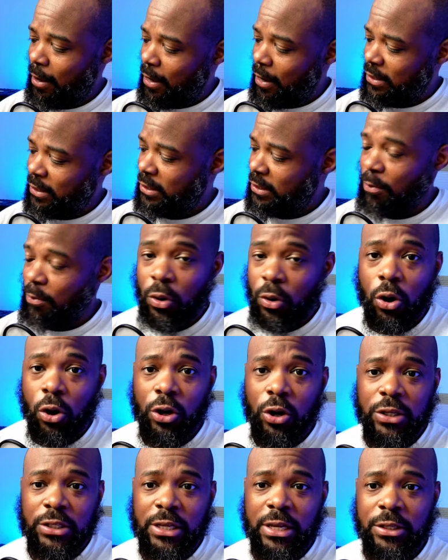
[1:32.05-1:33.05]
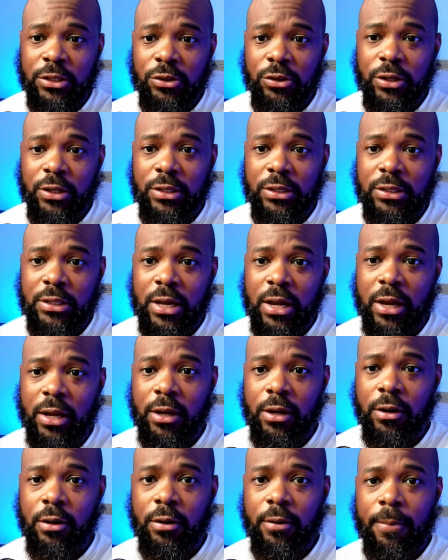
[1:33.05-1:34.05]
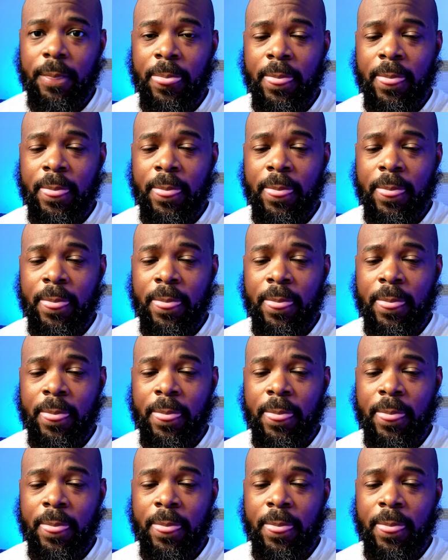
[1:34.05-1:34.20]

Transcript: SIM cards entered inside here,